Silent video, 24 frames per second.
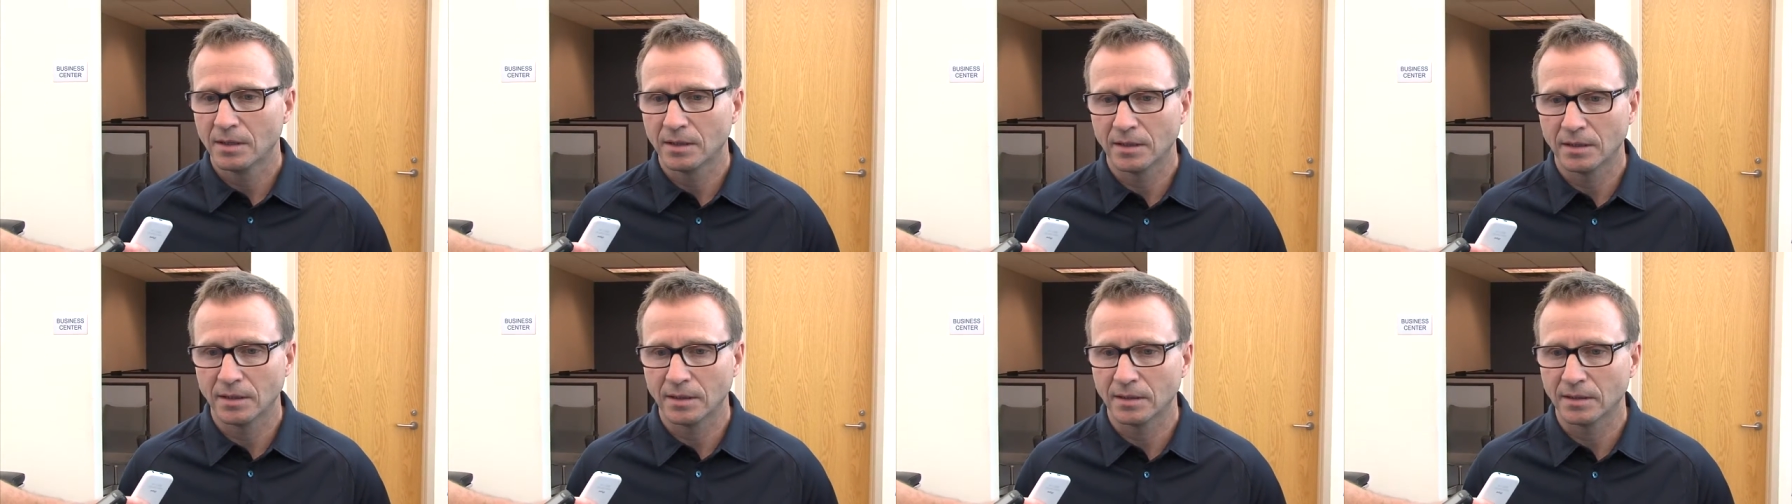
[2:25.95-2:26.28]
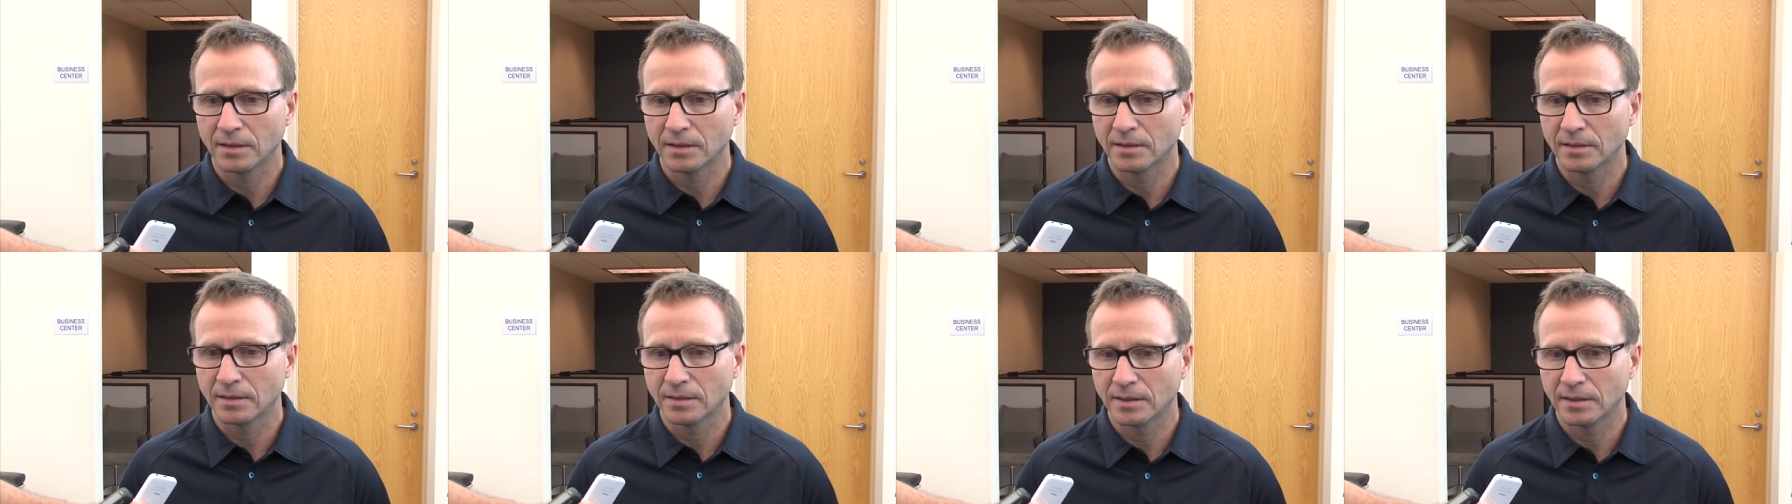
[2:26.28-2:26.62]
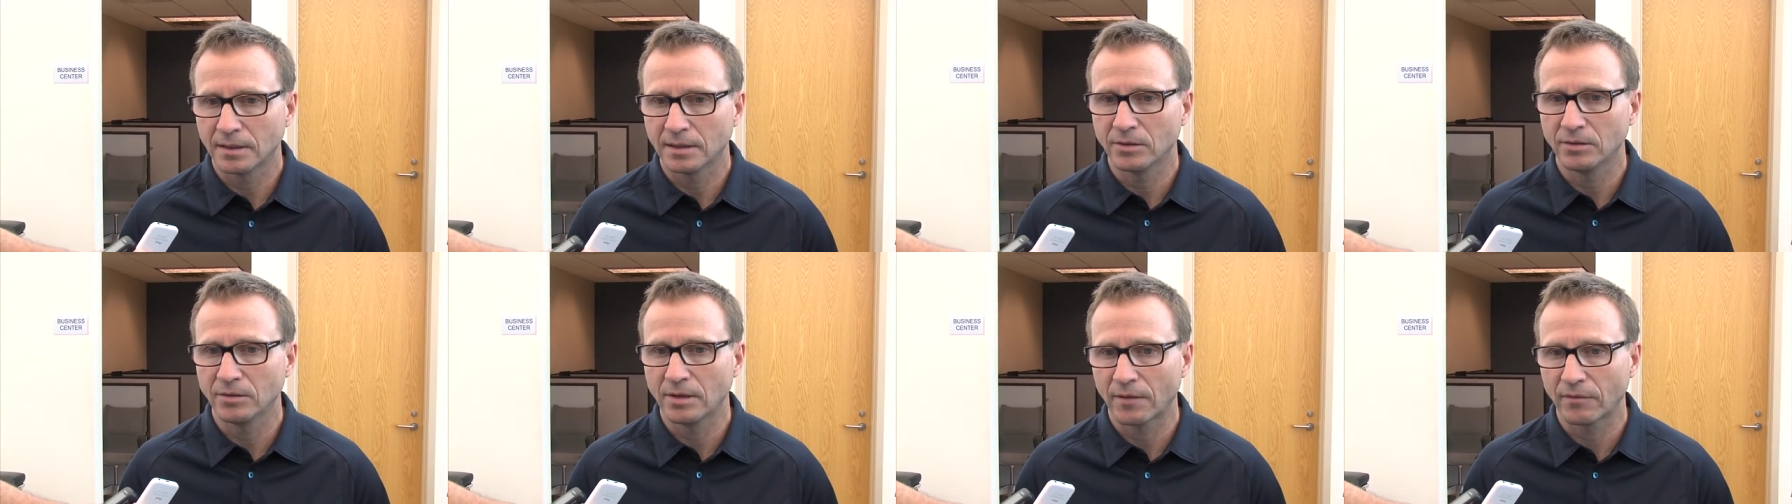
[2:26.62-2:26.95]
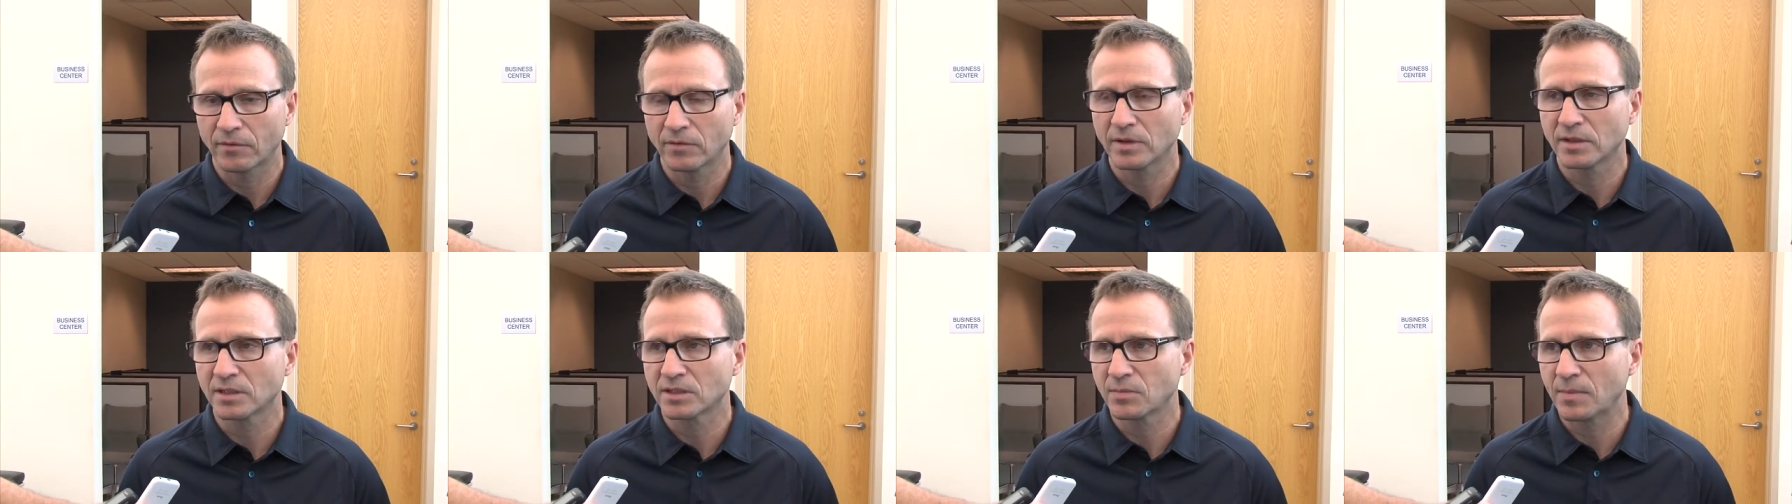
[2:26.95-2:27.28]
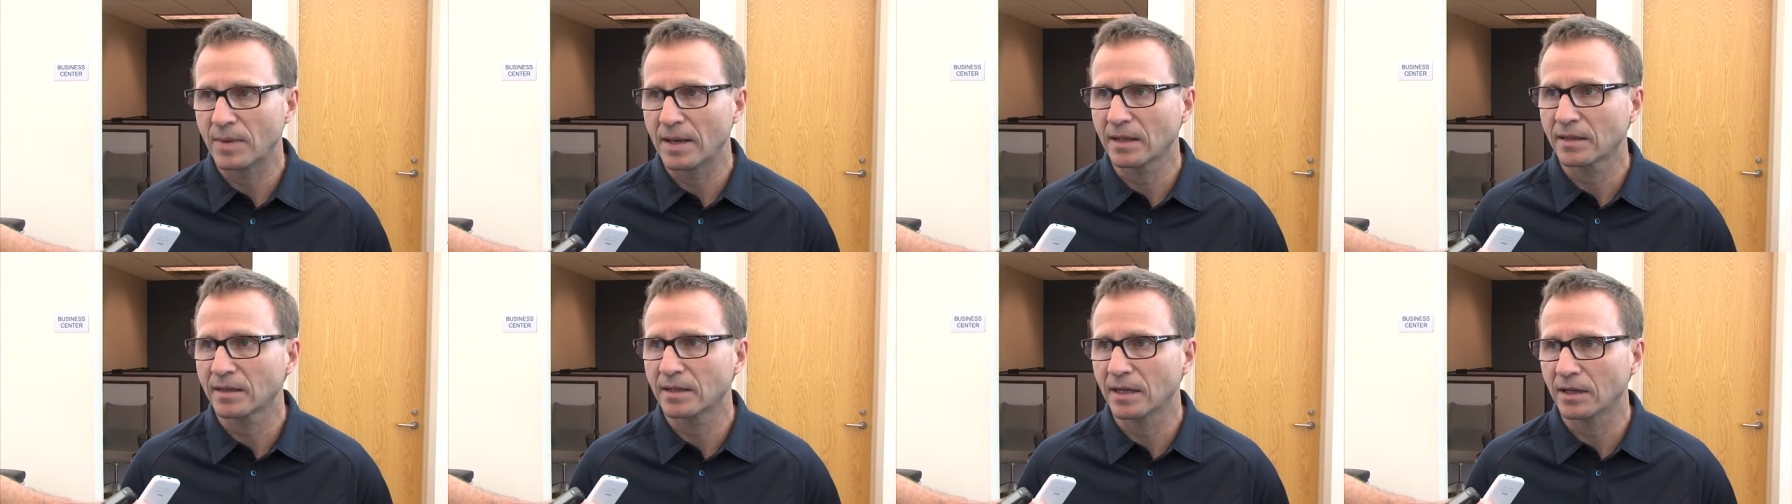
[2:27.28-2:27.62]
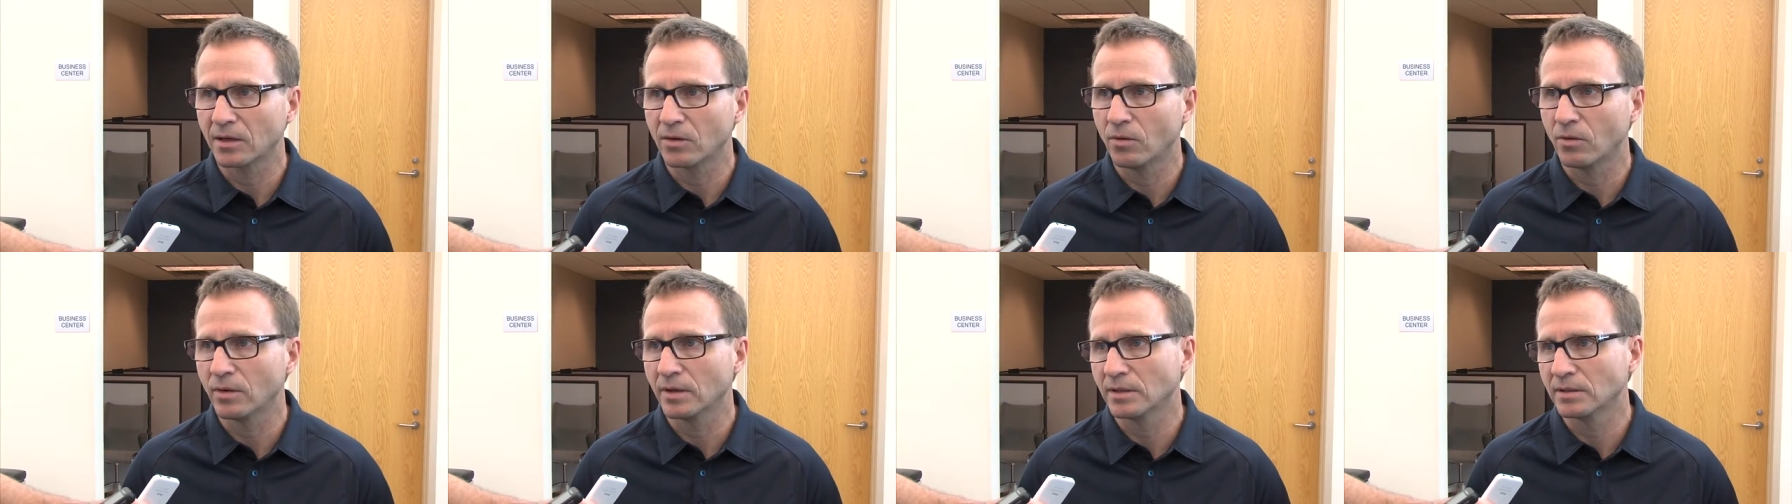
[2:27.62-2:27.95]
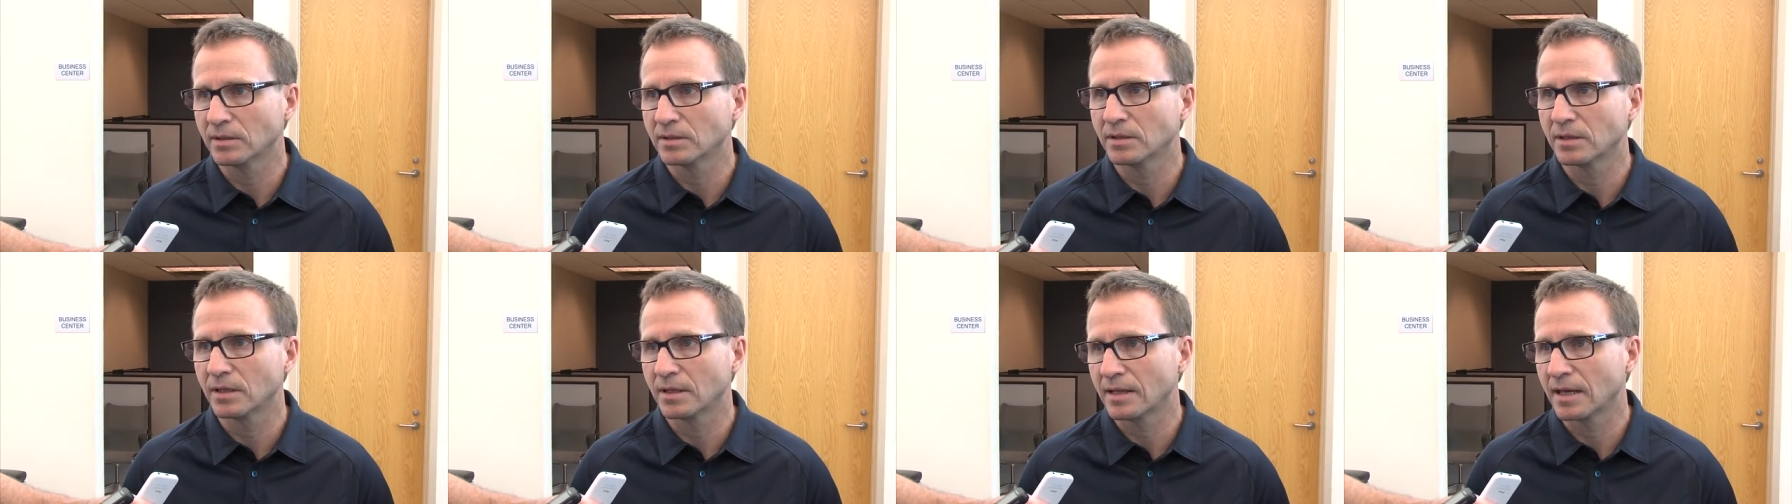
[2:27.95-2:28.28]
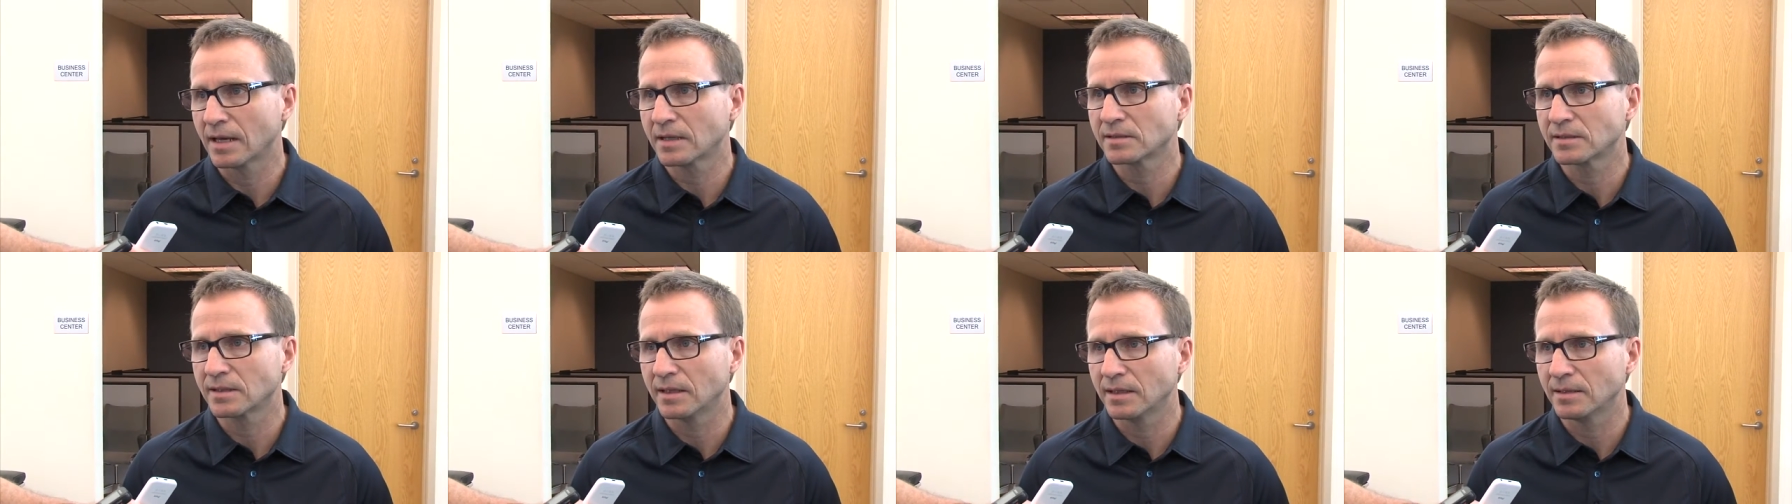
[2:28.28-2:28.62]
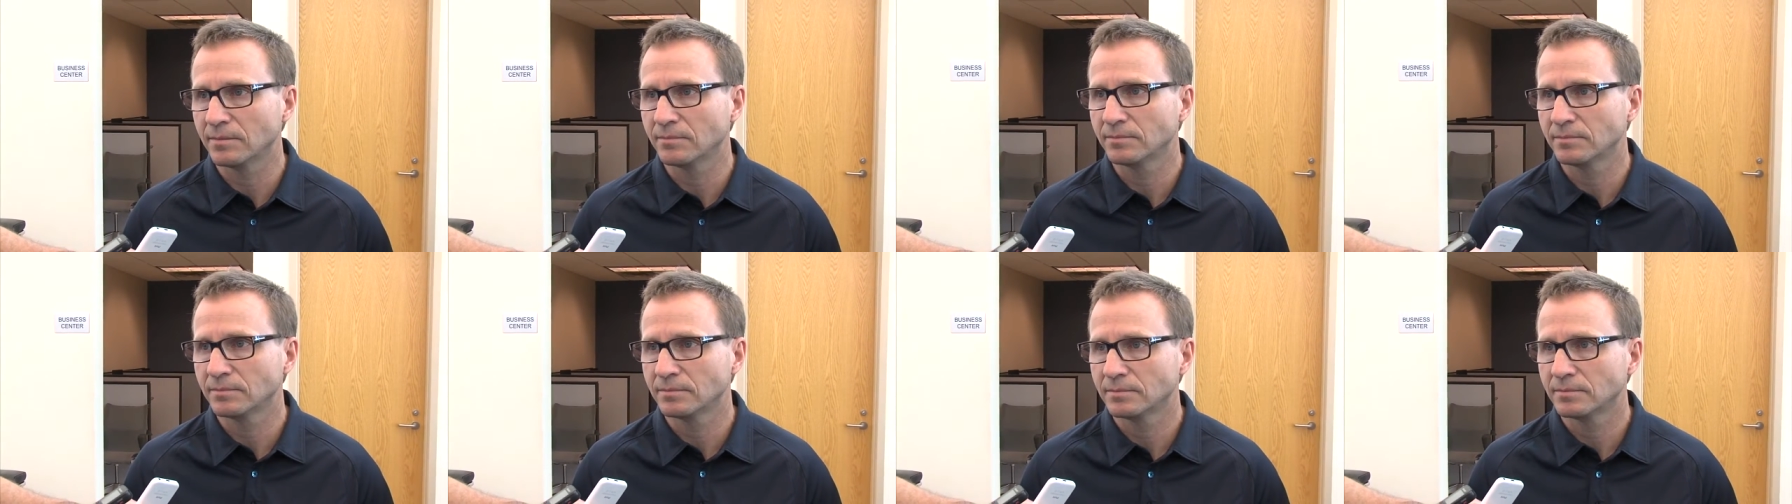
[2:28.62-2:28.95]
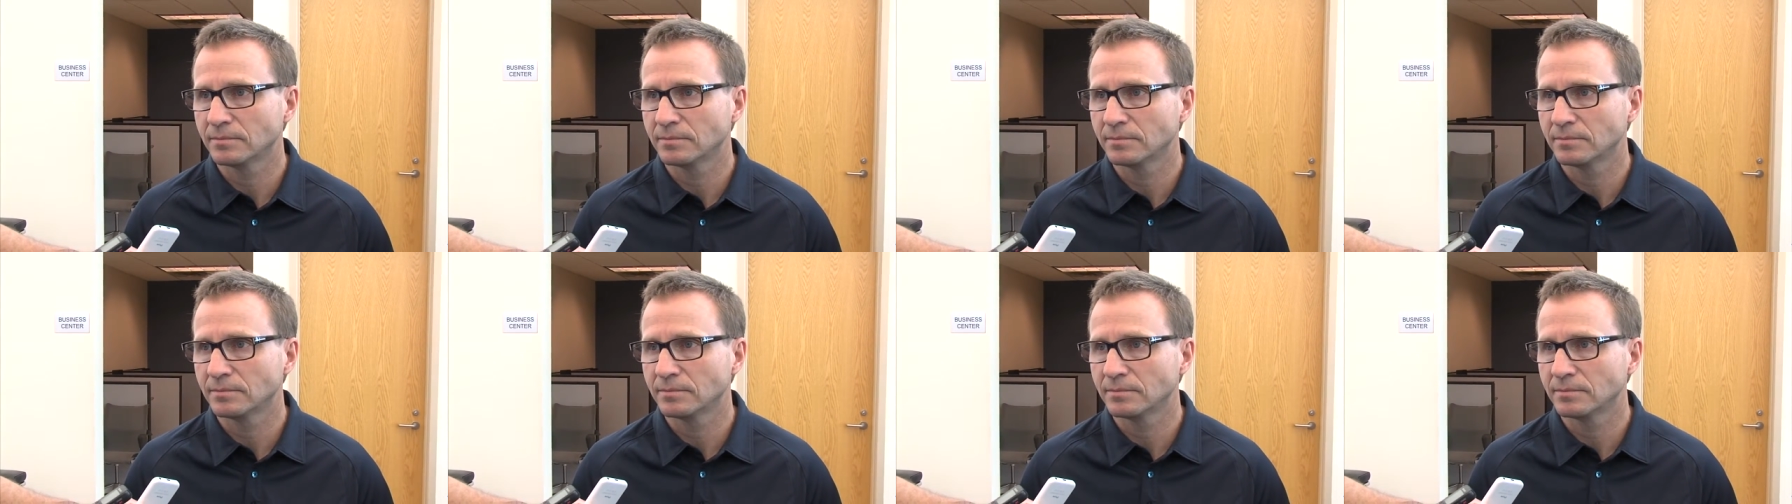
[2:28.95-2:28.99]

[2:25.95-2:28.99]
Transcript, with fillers: uh, and you have to expect that going into the next game.